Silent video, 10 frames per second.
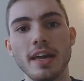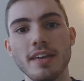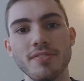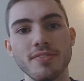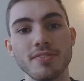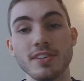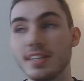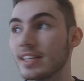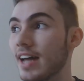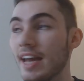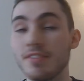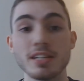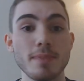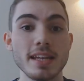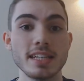if, because it's kind of
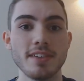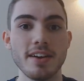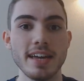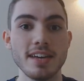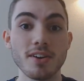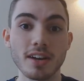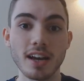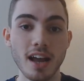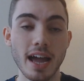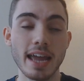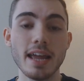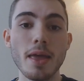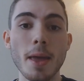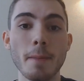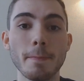expensive out here, not going to lie.